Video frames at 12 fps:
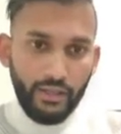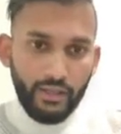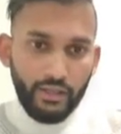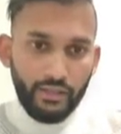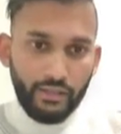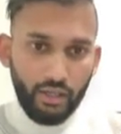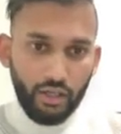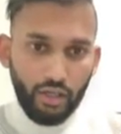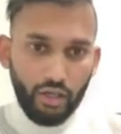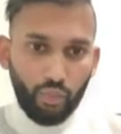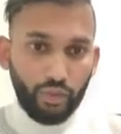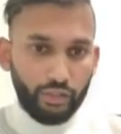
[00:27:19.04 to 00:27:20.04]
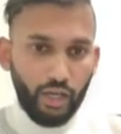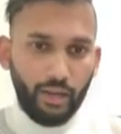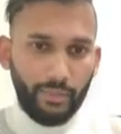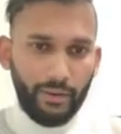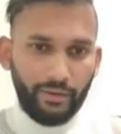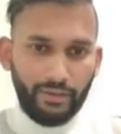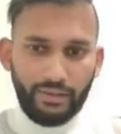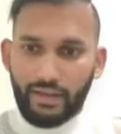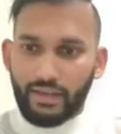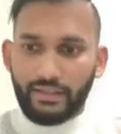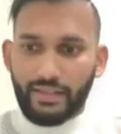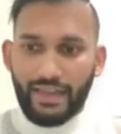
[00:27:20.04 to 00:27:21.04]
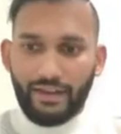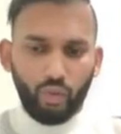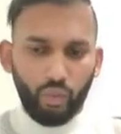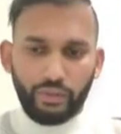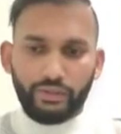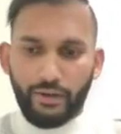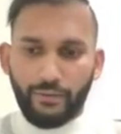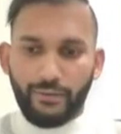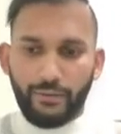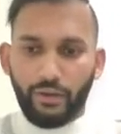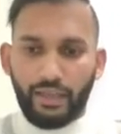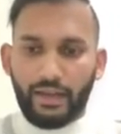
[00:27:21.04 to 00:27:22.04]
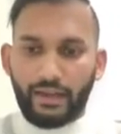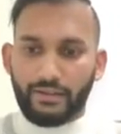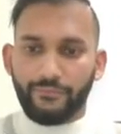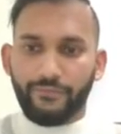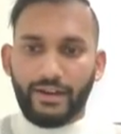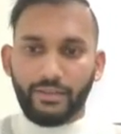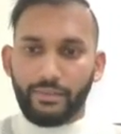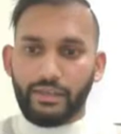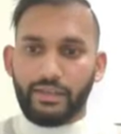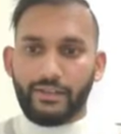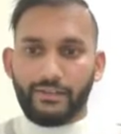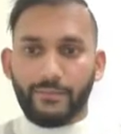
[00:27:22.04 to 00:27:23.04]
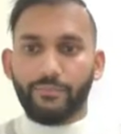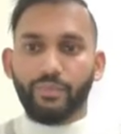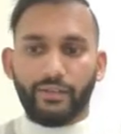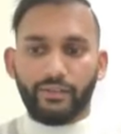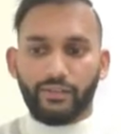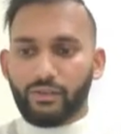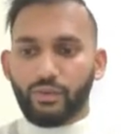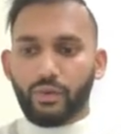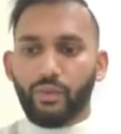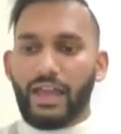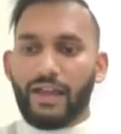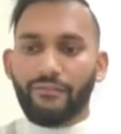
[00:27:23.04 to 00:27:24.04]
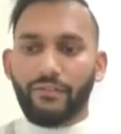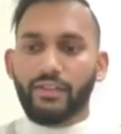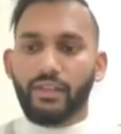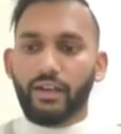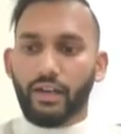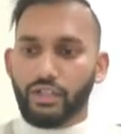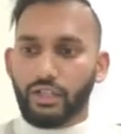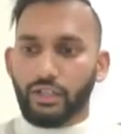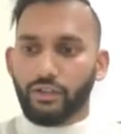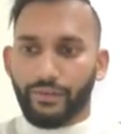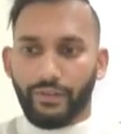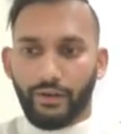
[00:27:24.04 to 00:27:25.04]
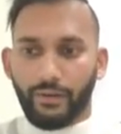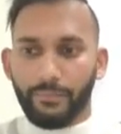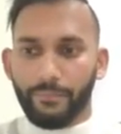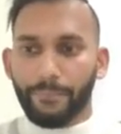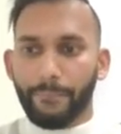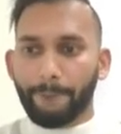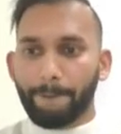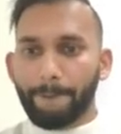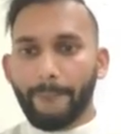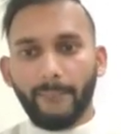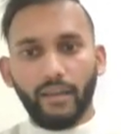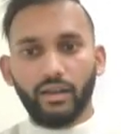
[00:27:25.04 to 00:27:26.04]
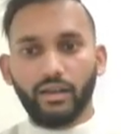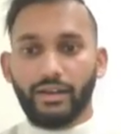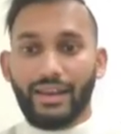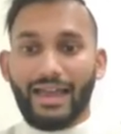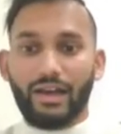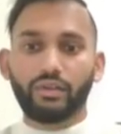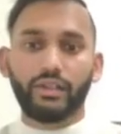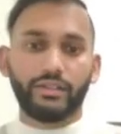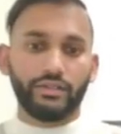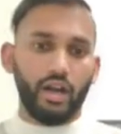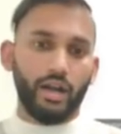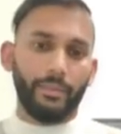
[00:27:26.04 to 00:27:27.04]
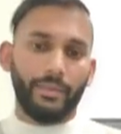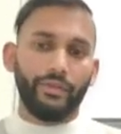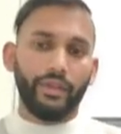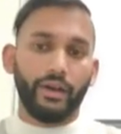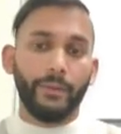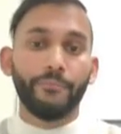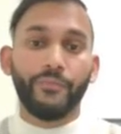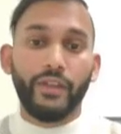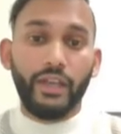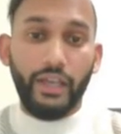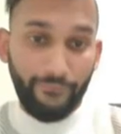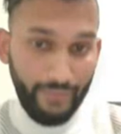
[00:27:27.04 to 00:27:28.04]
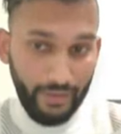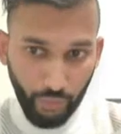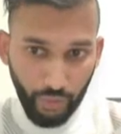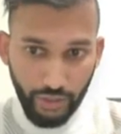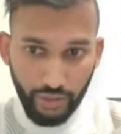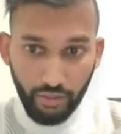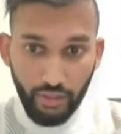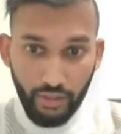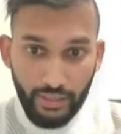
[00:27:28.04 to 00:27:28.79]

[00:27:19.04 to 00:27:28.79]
So we'll talk about that, or we'll try to see if we can find some EKG, but that's what we have in the nutshell over there. Now let's talk about the evaluation.